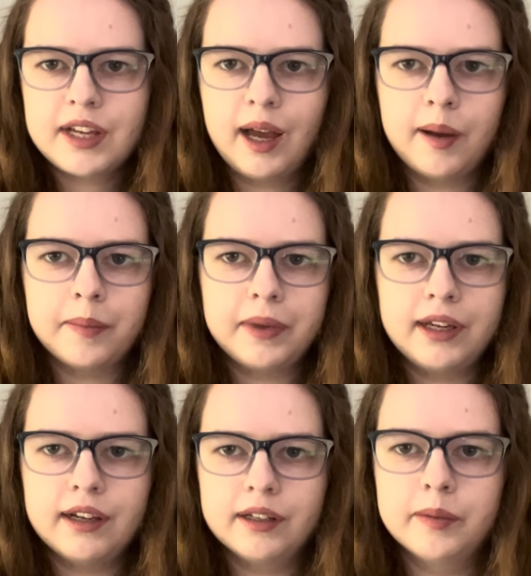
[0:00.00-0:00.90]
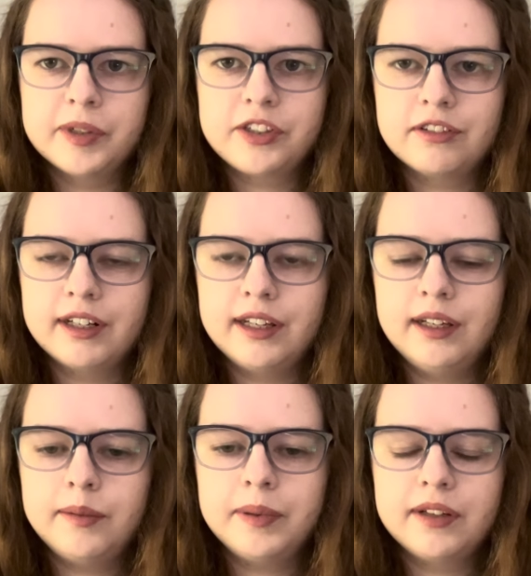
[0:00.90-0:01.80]
can be a little bit tricky,
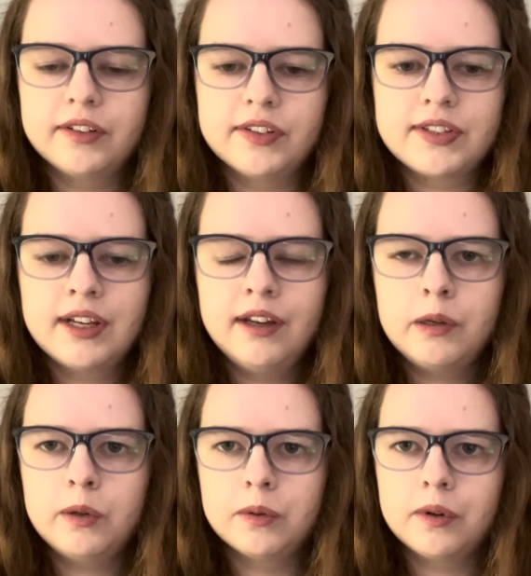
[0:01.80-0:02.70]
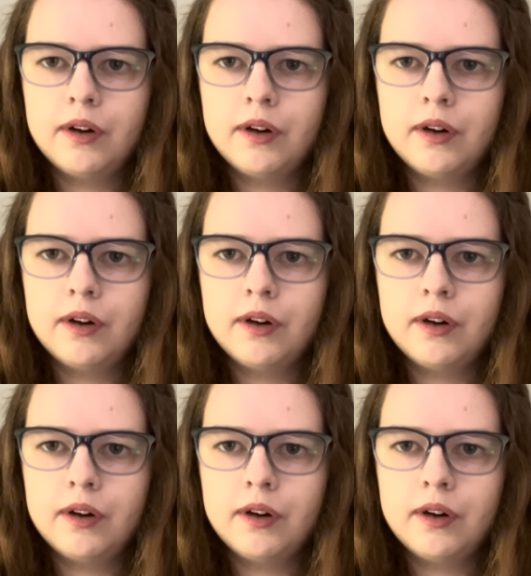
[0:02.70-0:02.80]
because you